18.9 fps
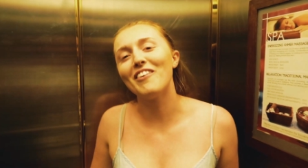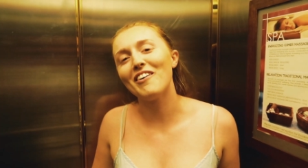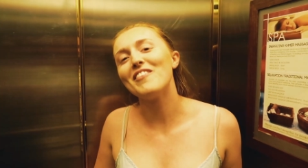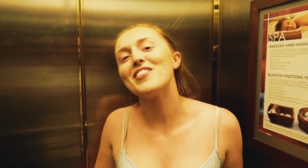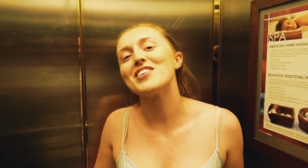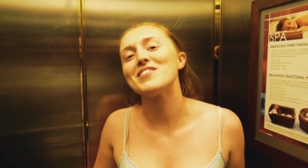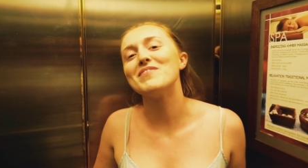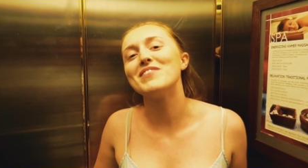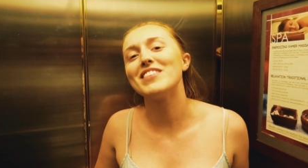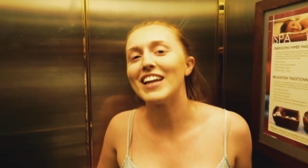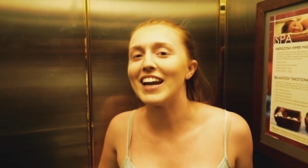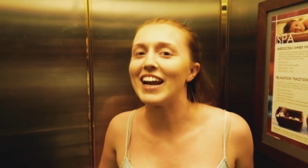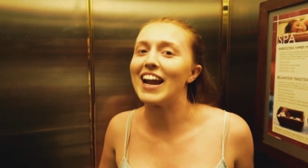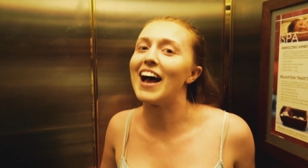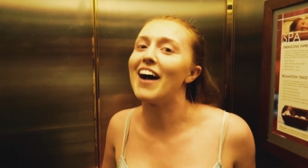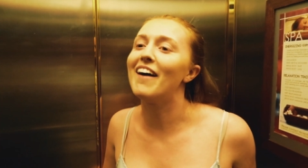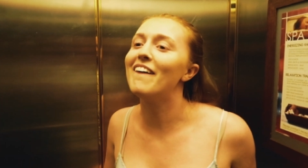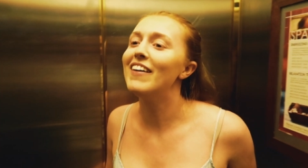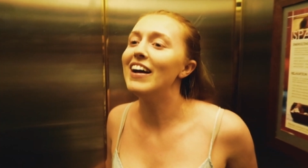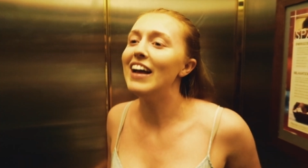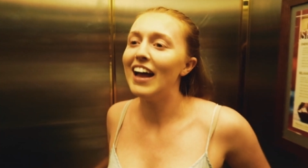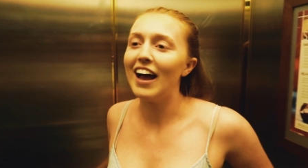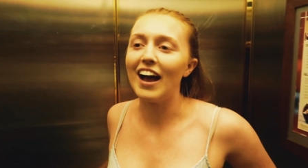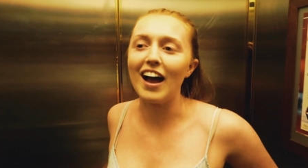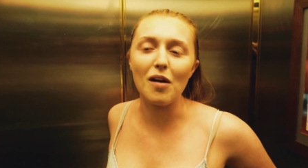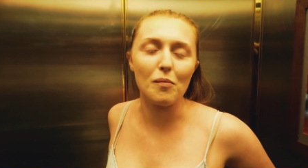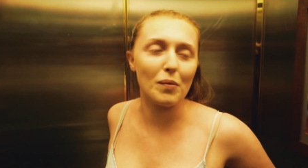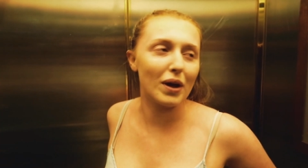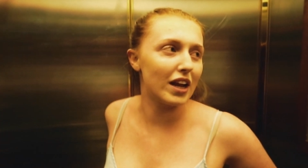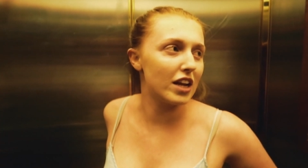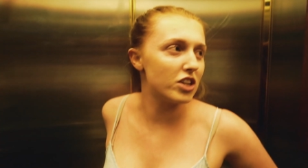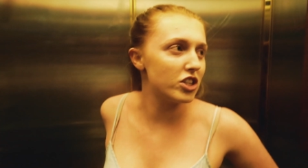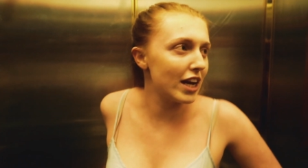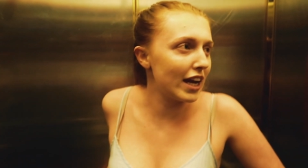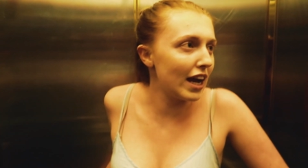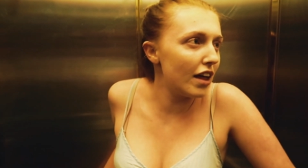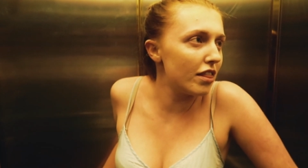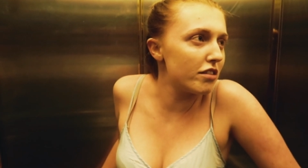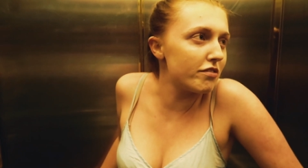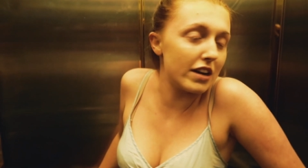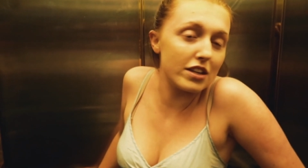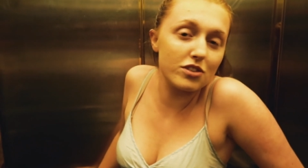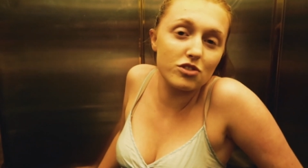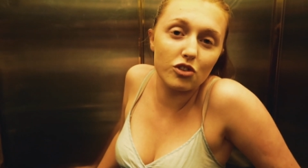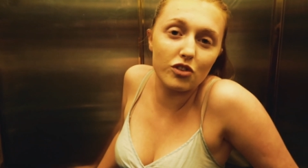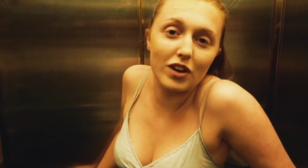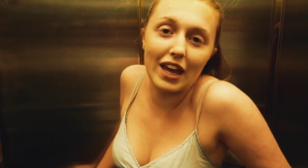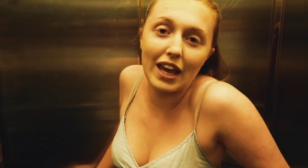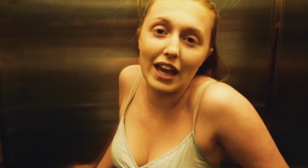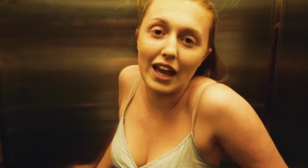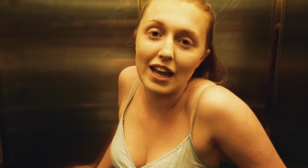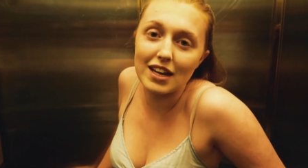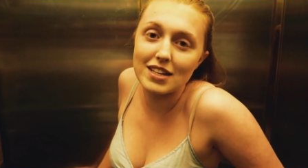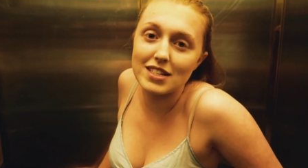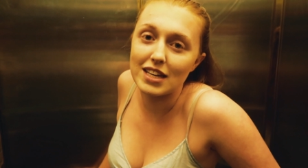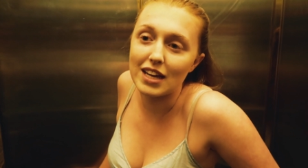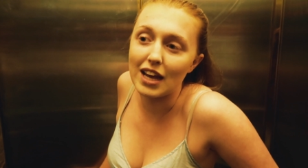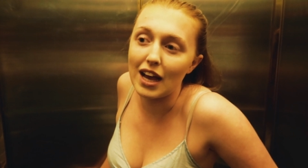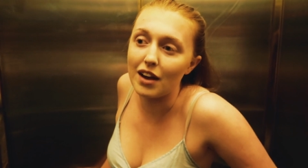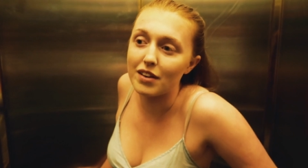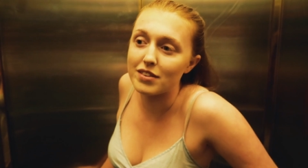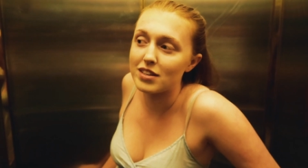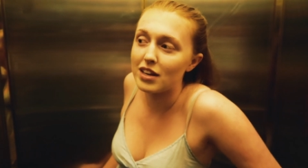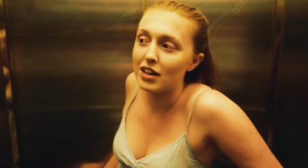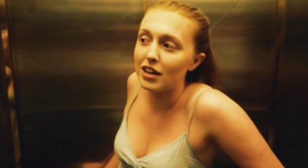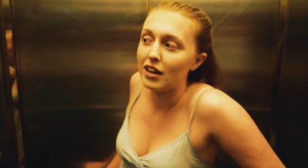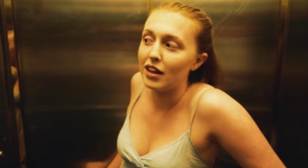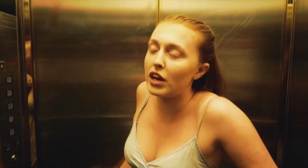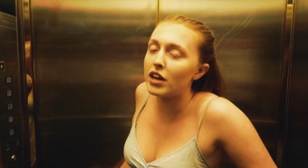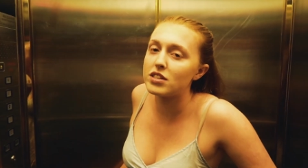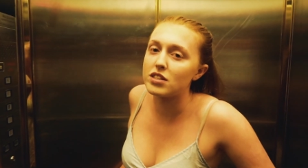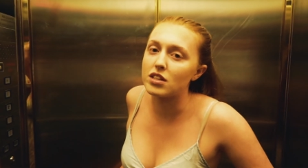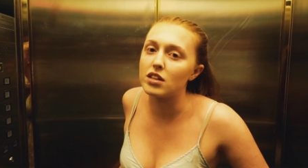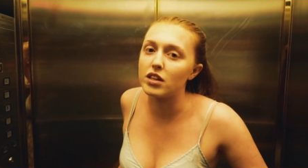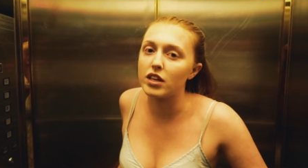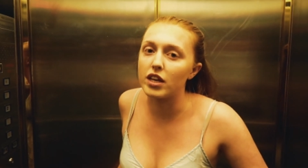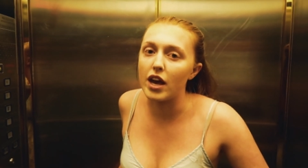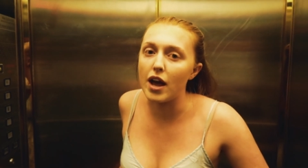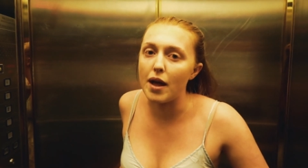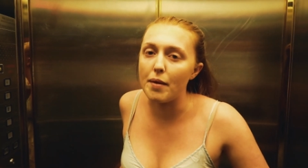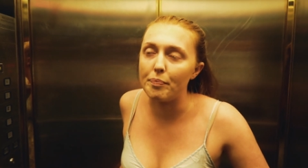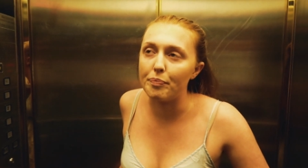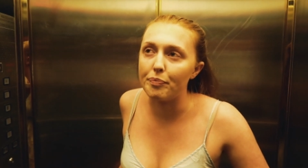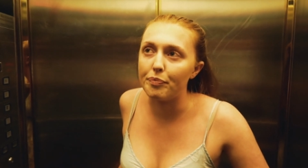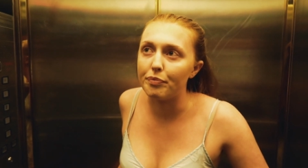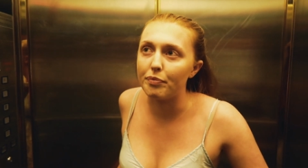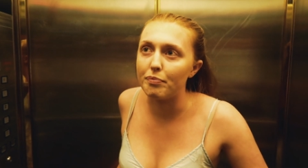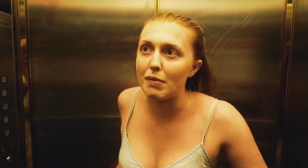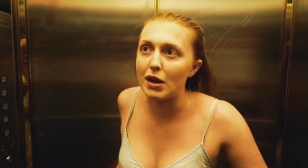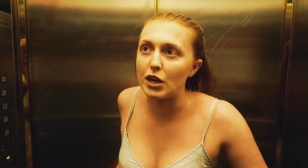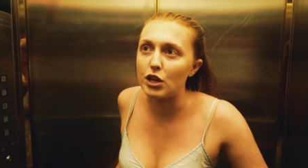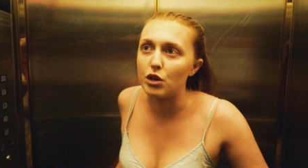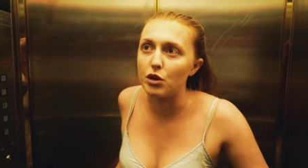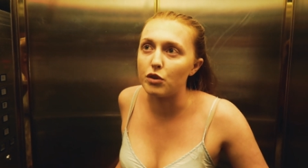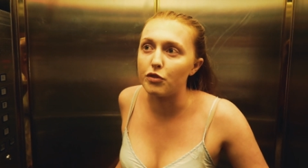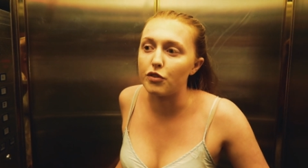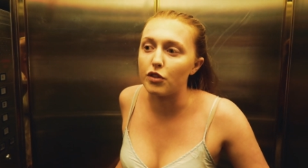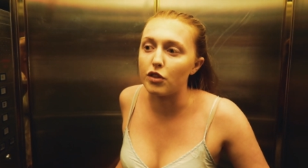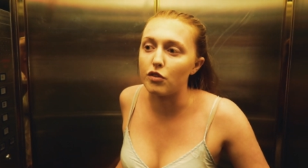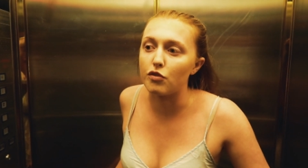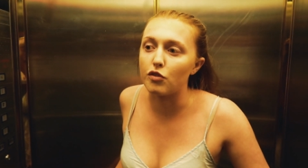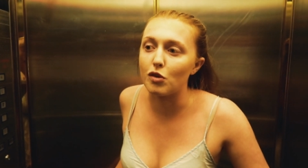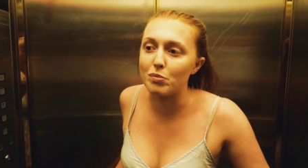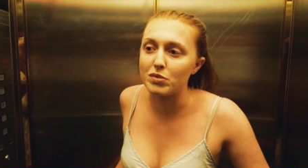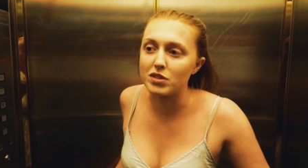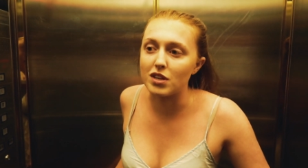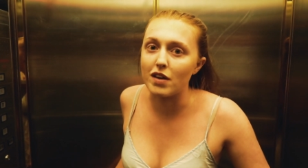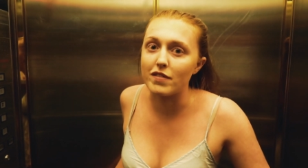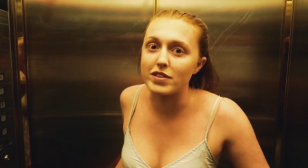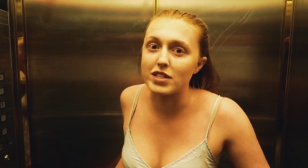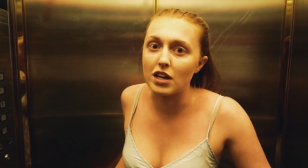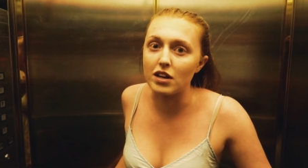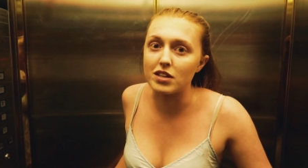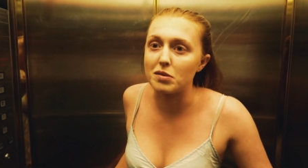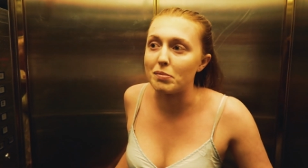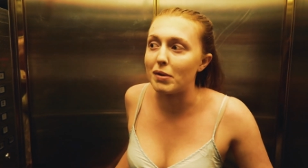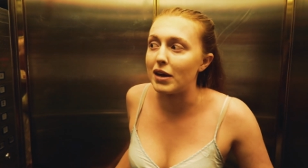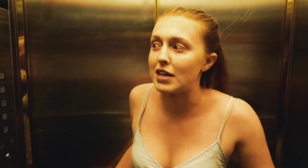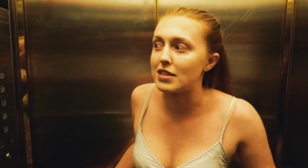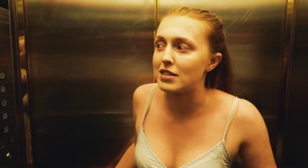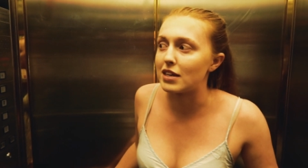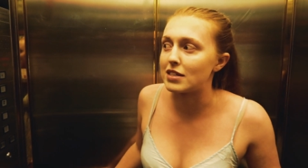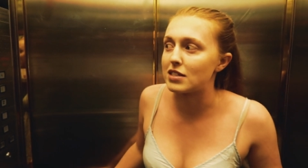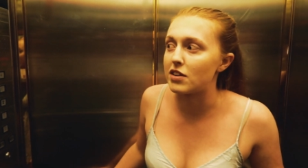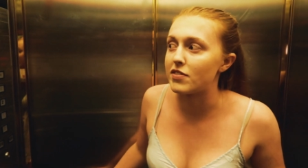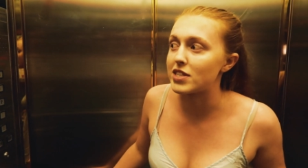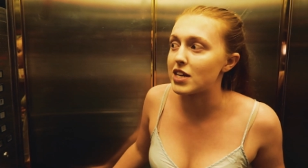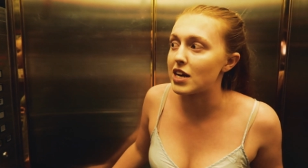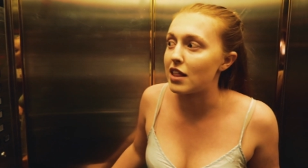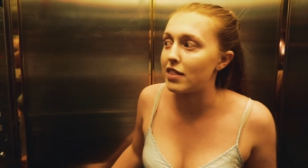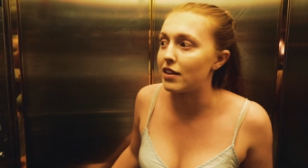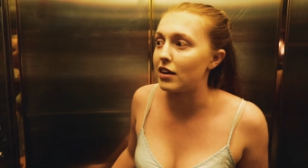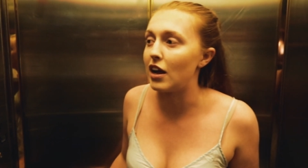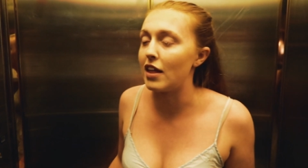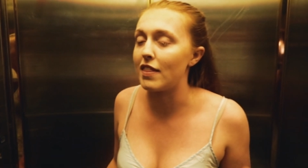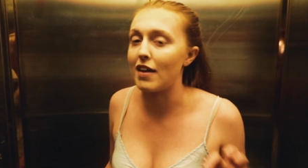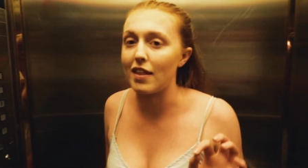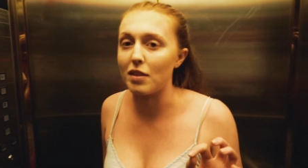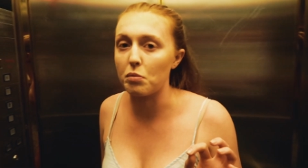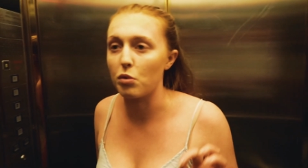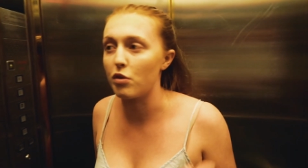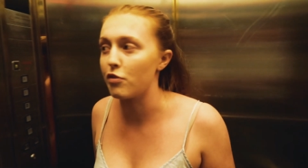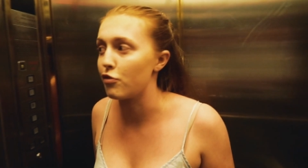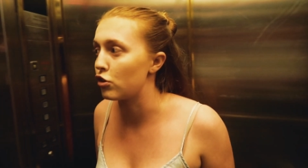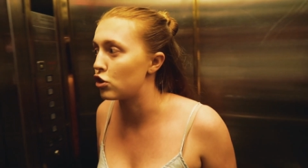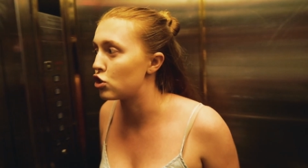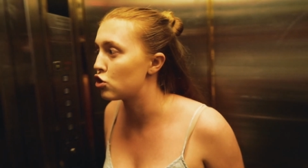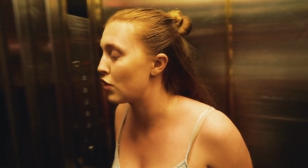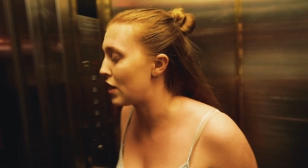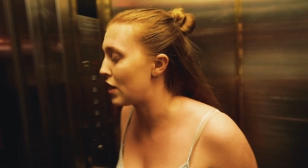We're obviously dinner now and we're going to check out the restaurant here at Tea House. We looked at the um, menu for the room service, it looked amazing, so if it's anything like that, we're in for a